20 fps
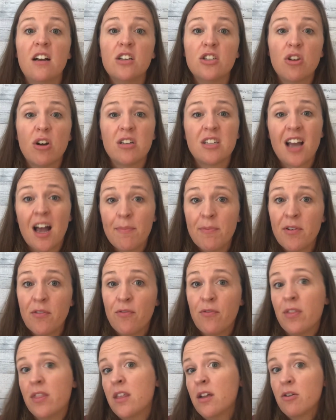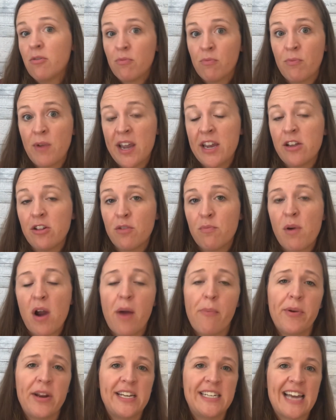So on top of their regular
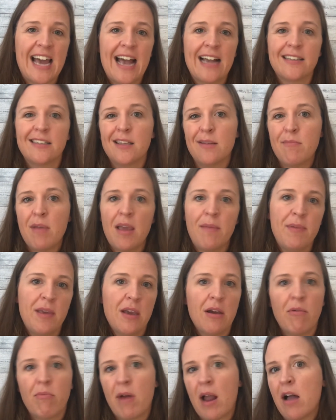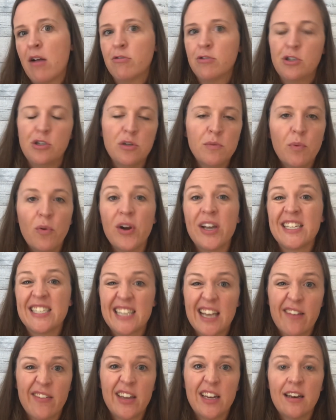property tax that may be around
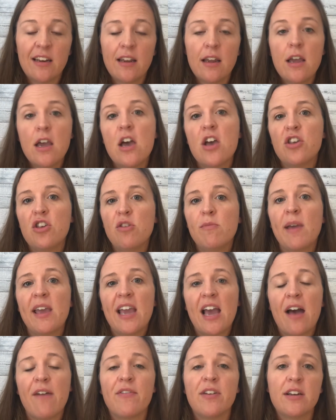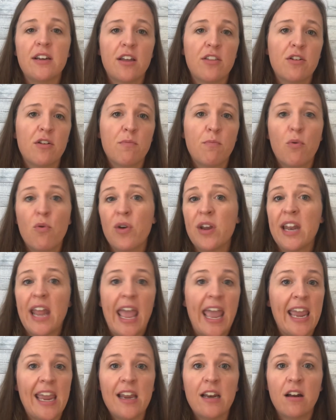2.7, you may have another
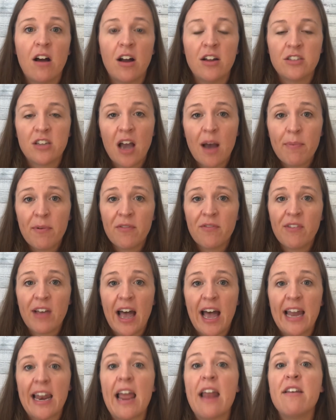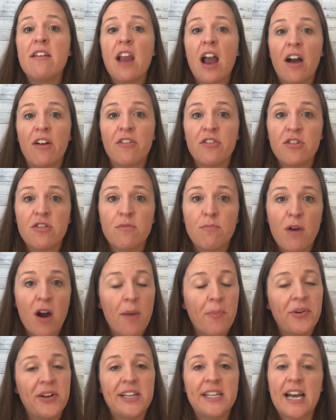0.8 on top of that, and now your
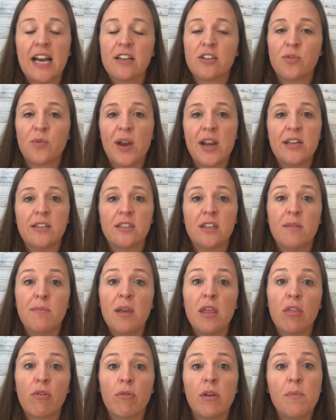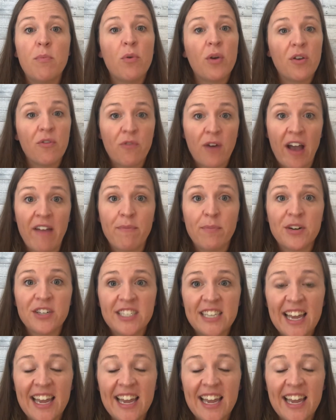property tax rate is going to be 3.5%.